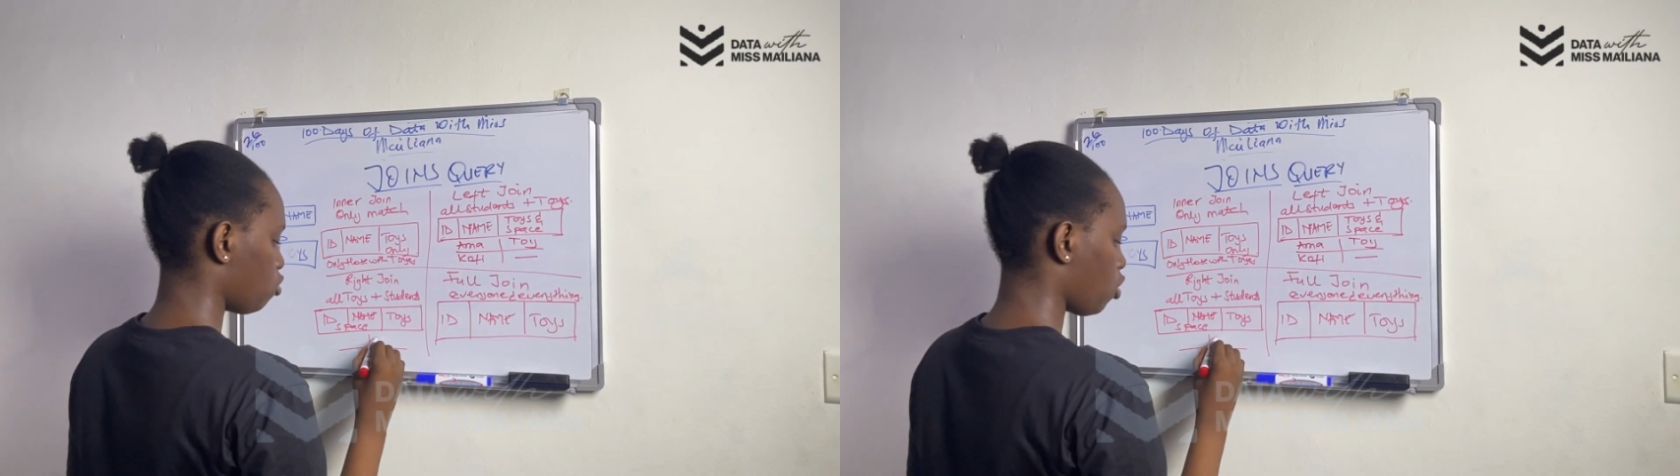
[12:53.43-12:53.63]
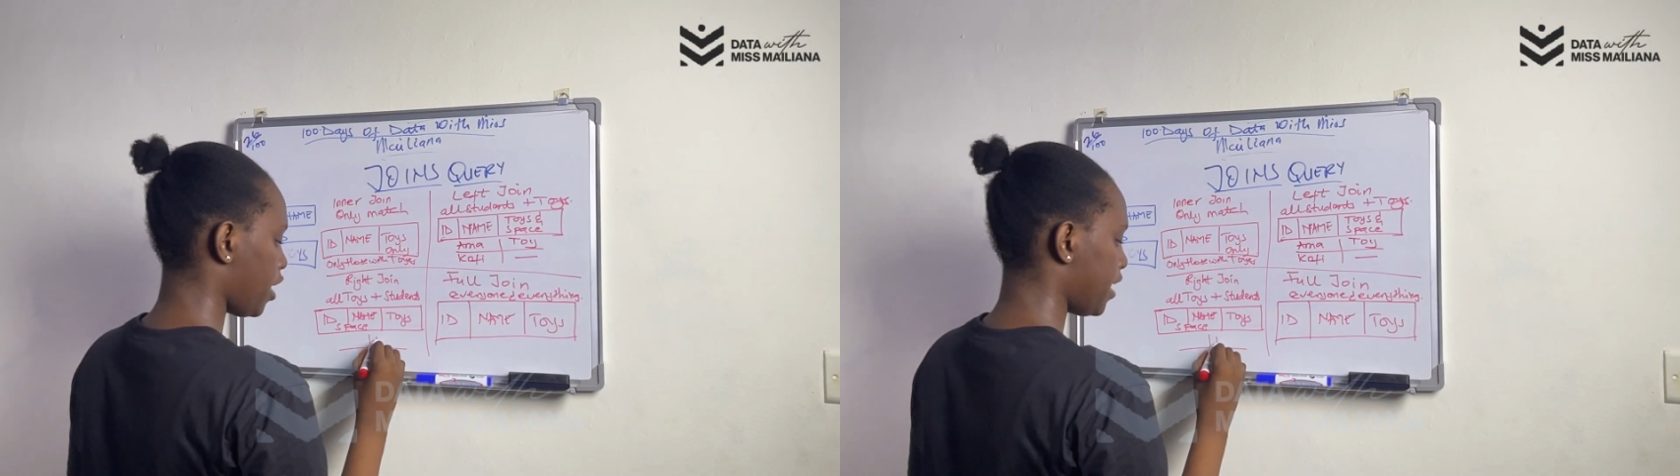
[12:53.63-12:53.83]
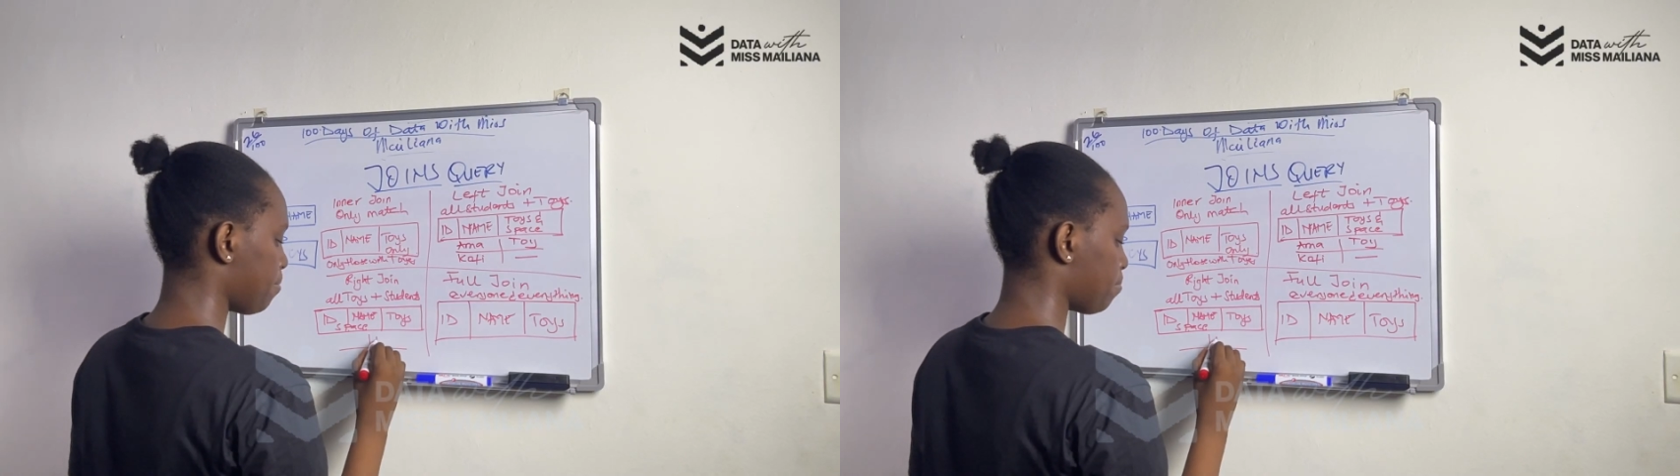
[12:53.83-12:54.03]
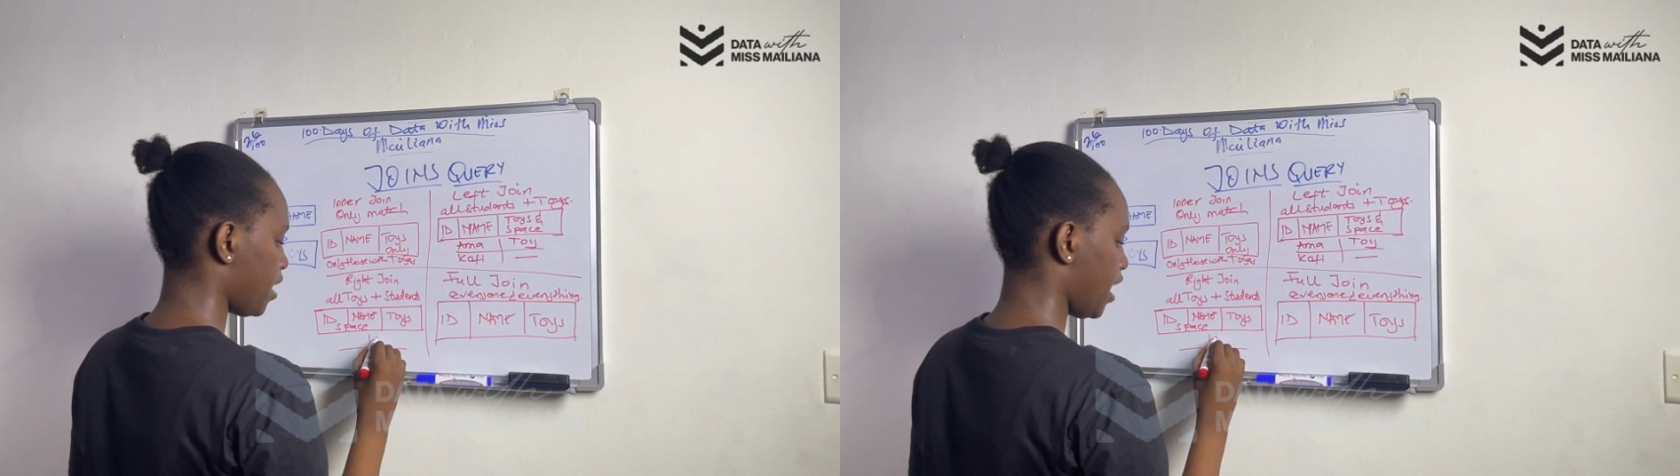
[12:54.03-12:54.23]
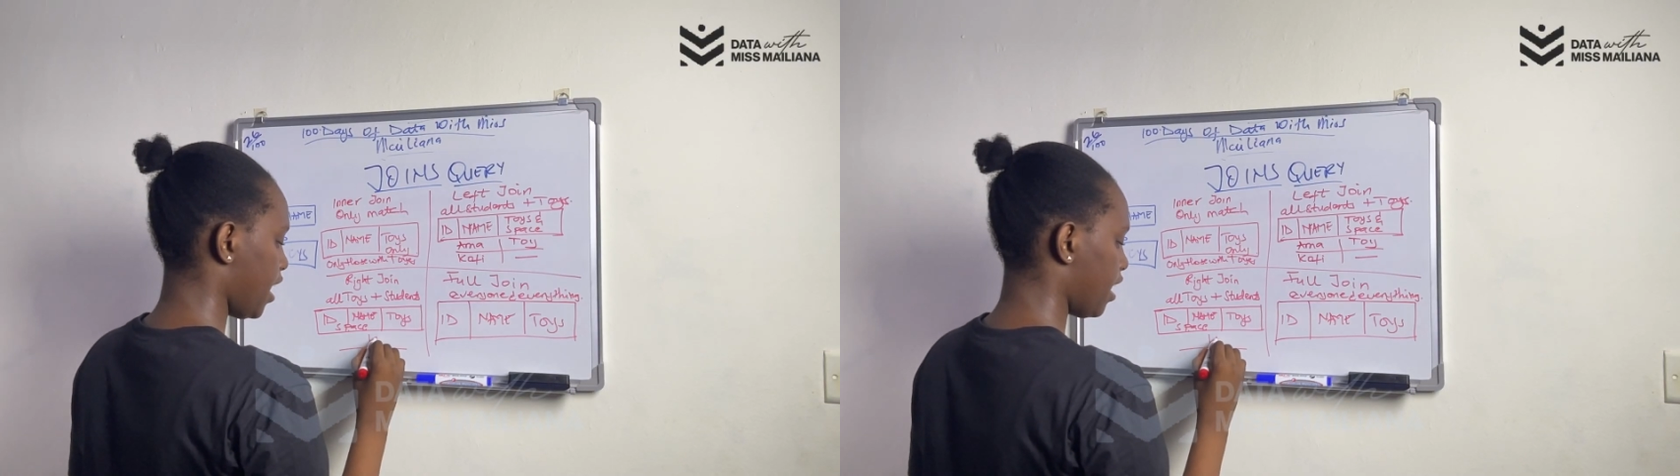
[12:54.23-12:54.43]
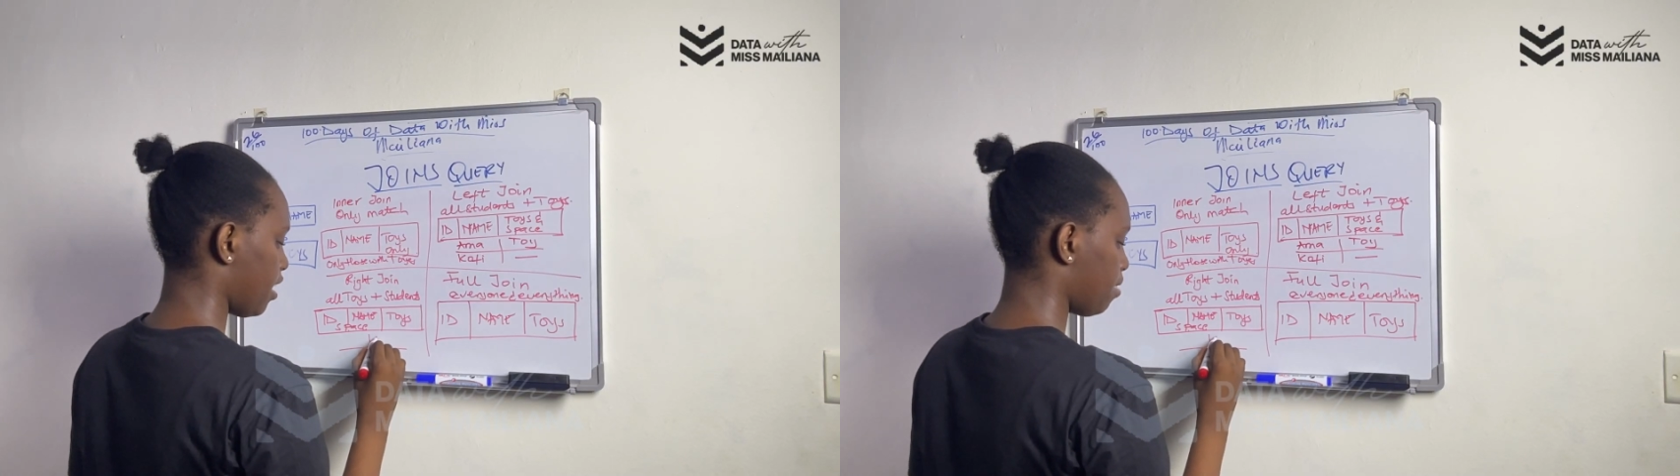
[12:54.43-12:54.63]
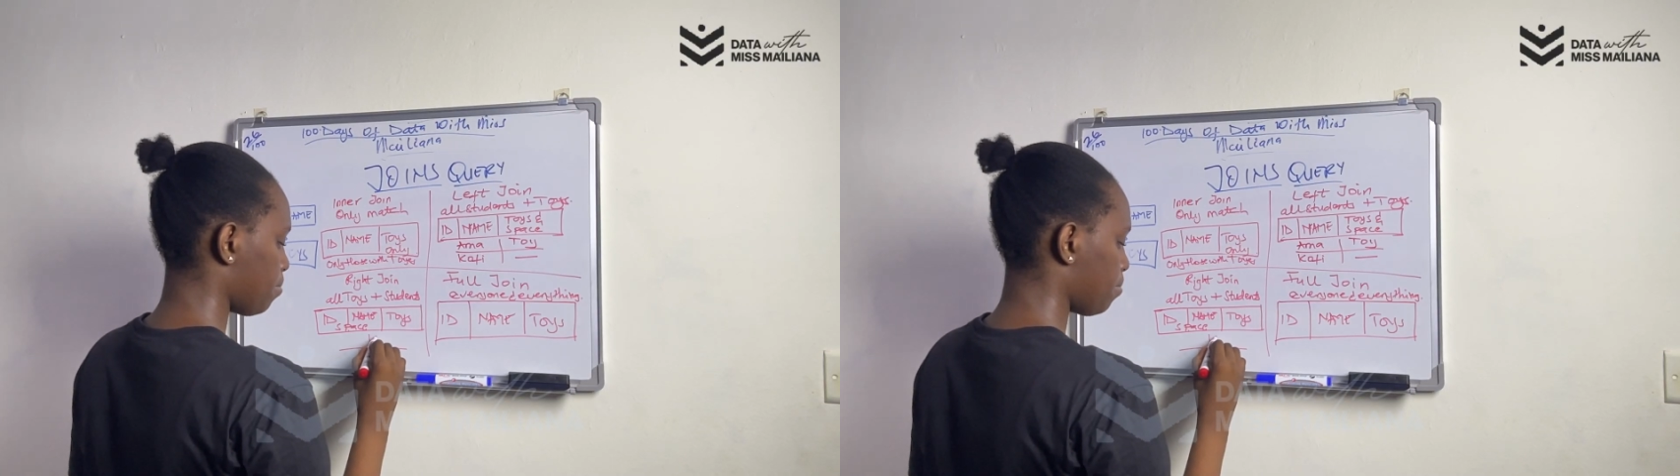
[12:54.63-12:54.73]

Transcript: toy A,